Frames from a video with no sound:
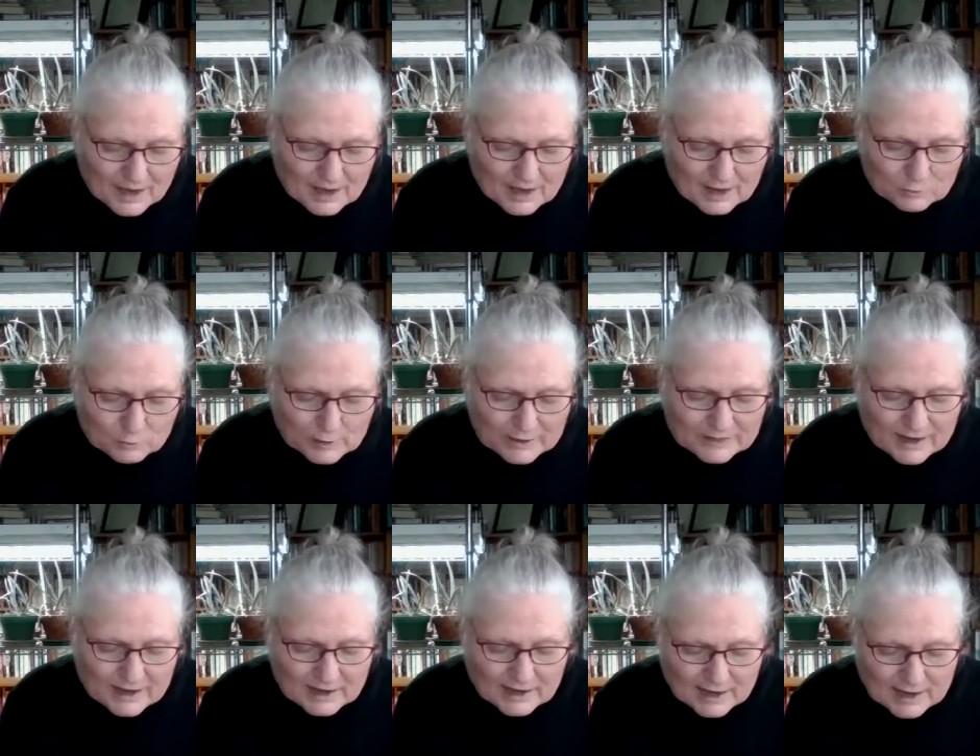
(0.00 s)
And
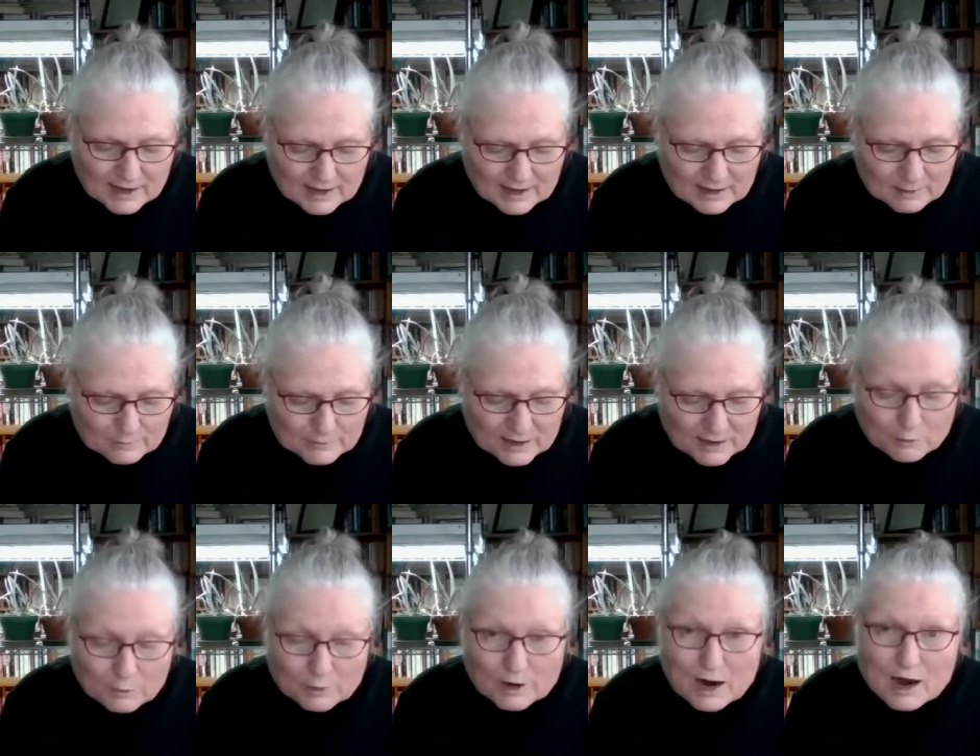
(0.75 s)
when they came
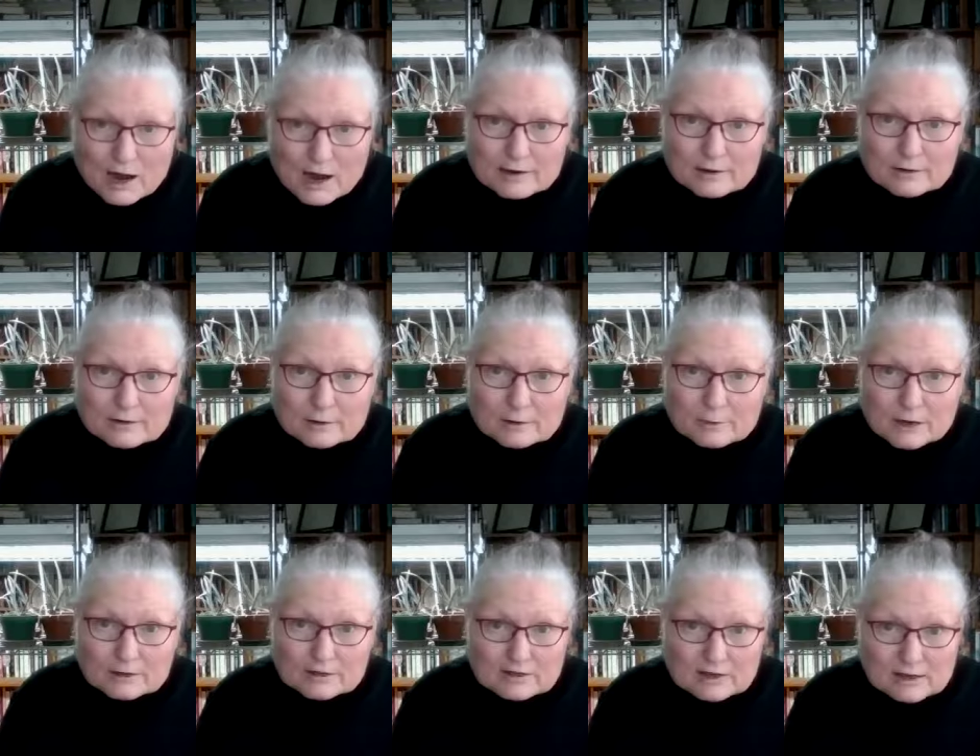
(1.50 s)
that were hired
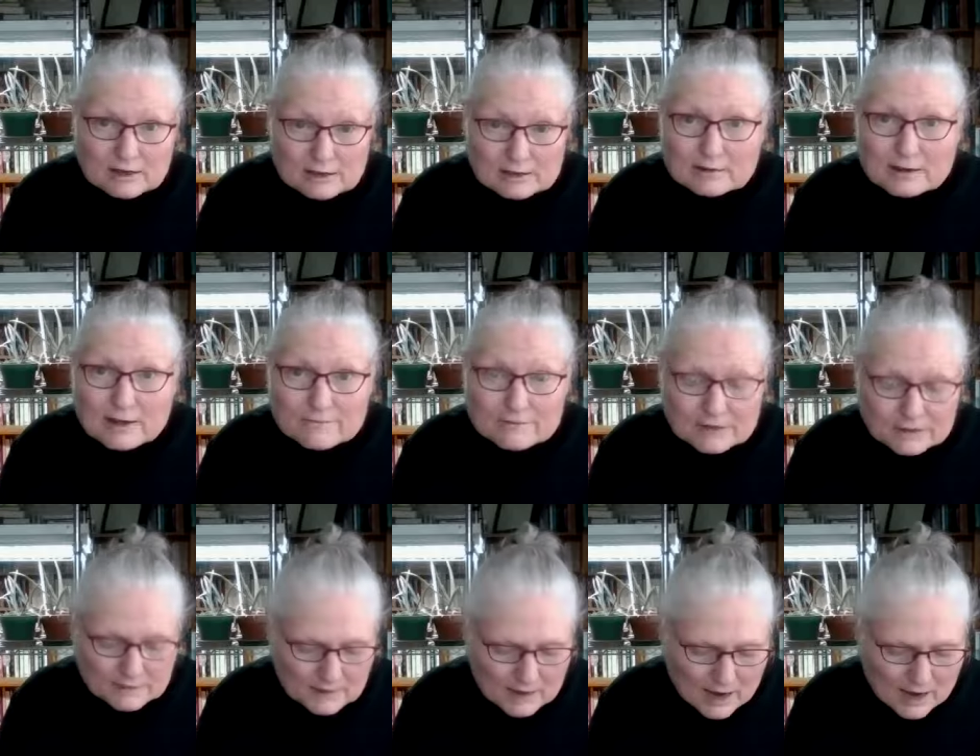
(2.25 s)
about the
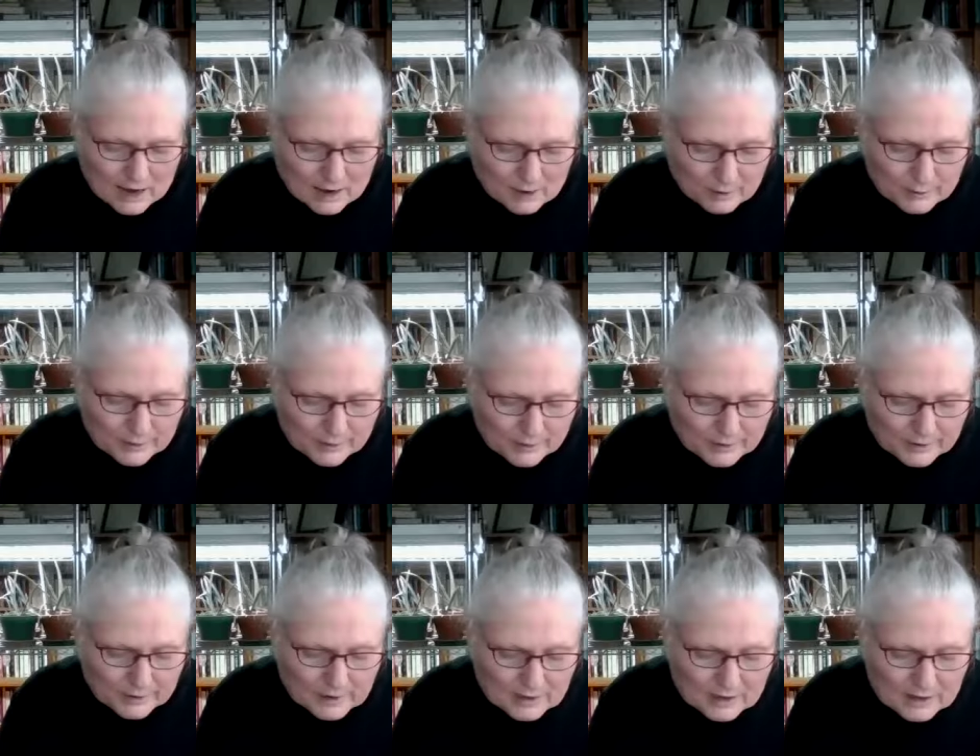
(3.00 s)
eleventh
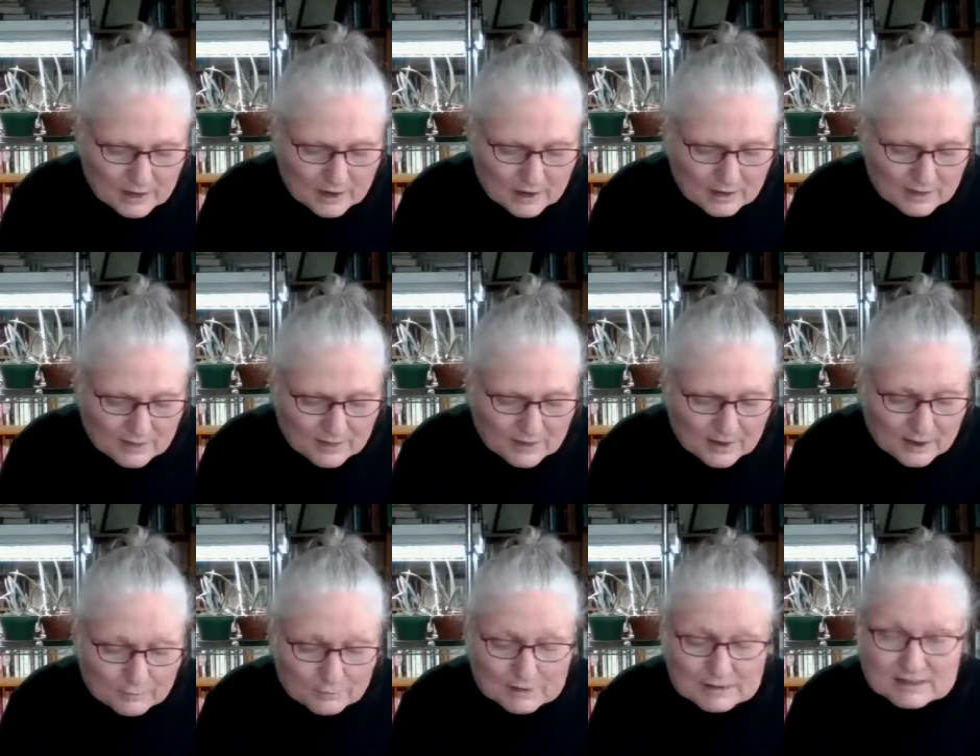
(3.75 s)
hour,
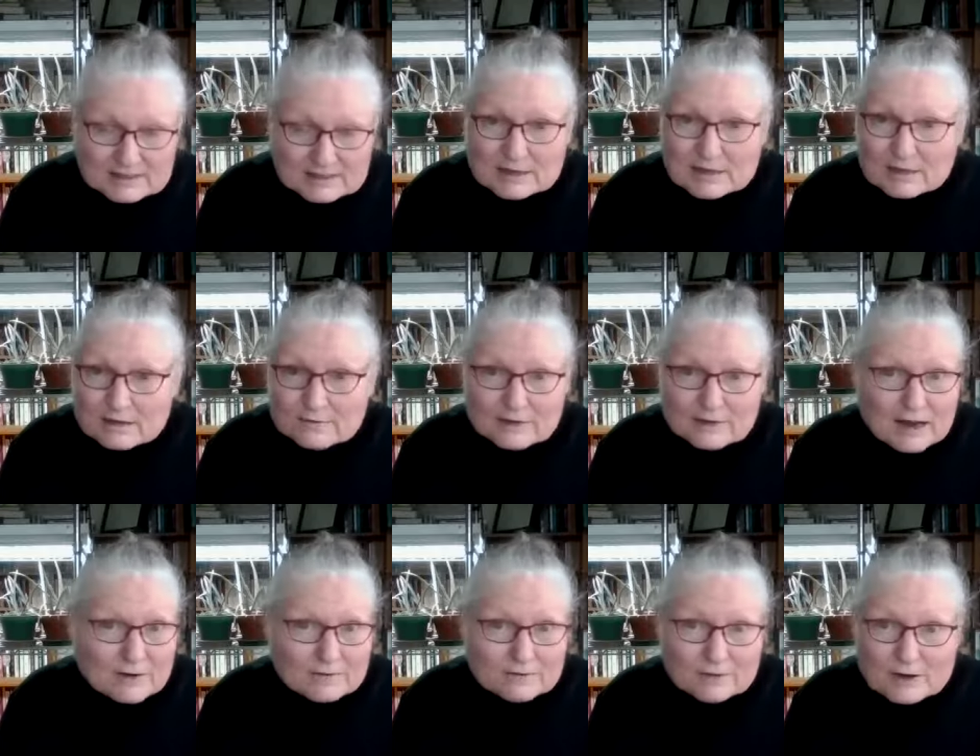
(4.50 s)
they received
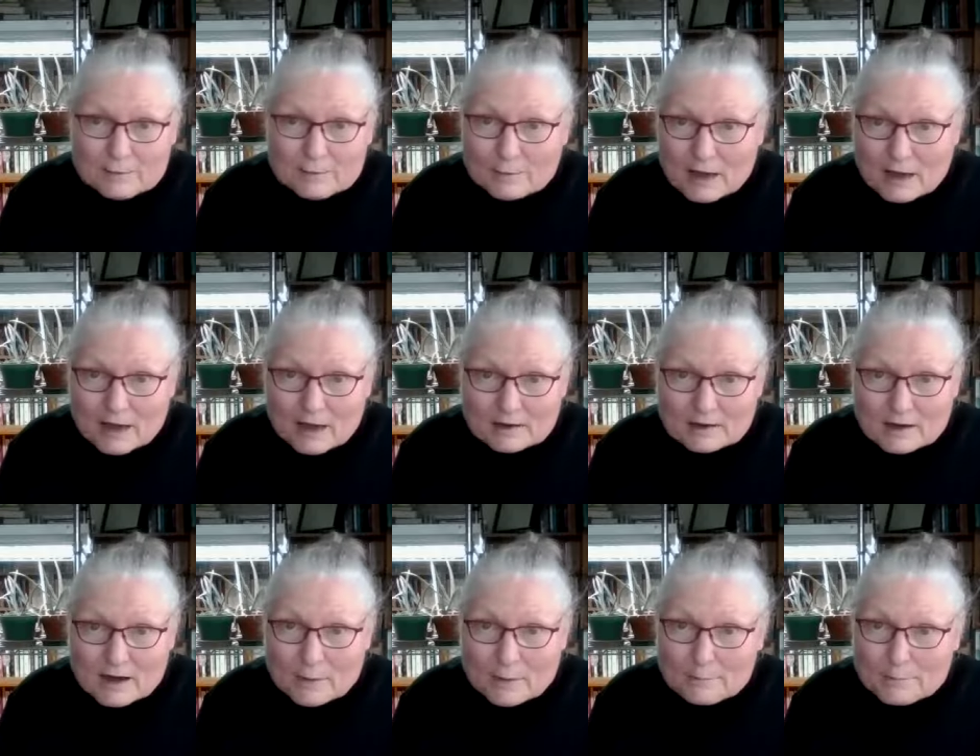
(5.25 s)
every
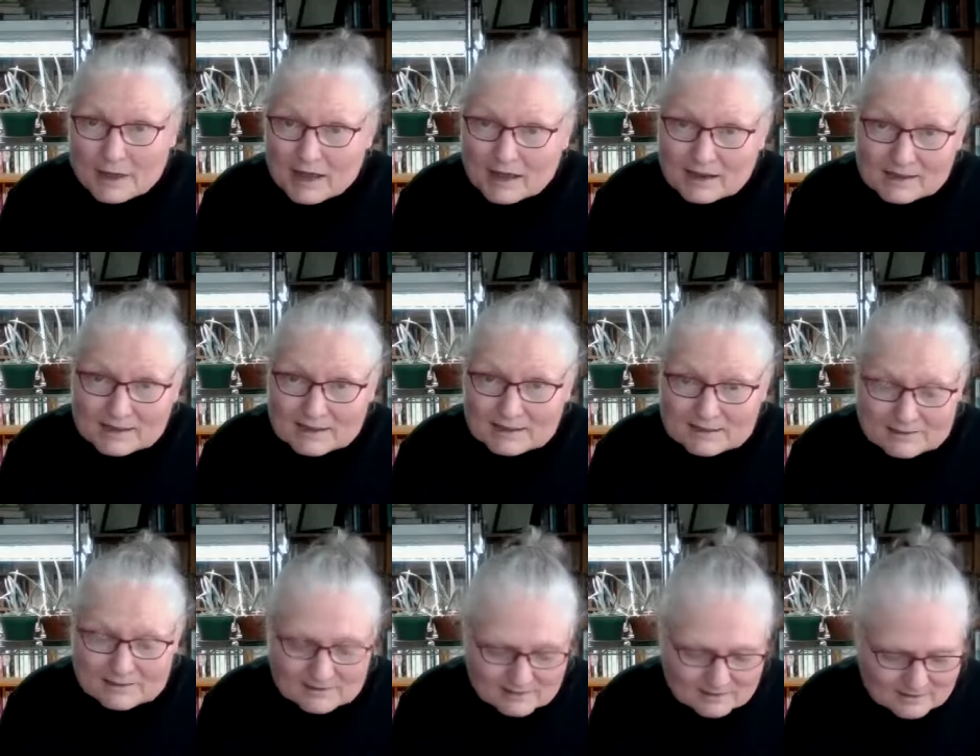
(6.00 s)
man a
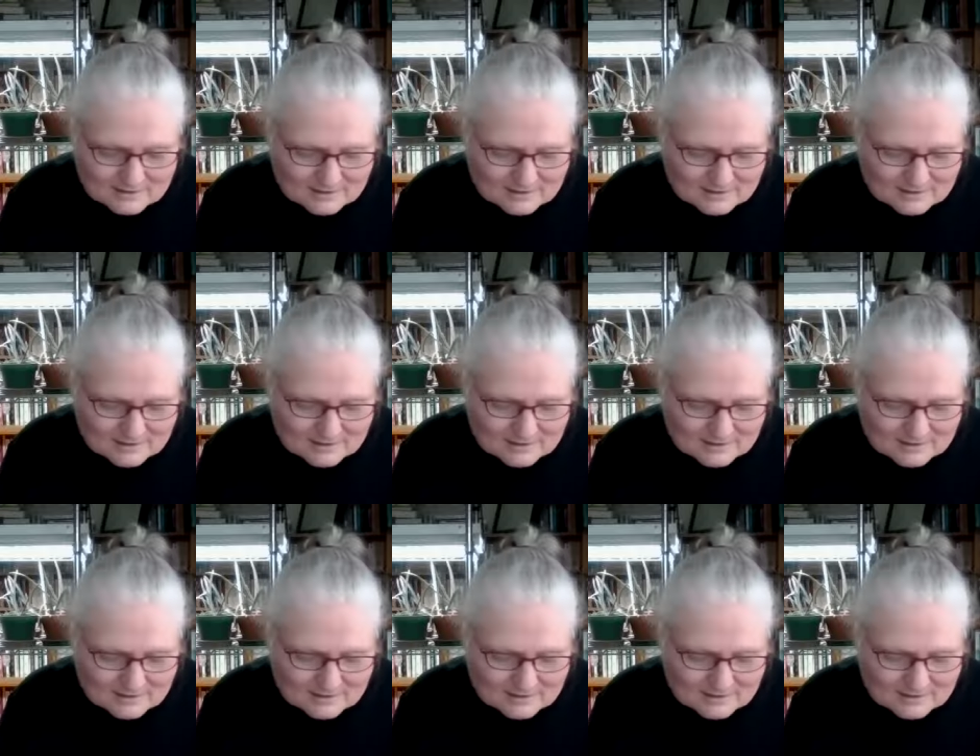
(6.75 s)
penny.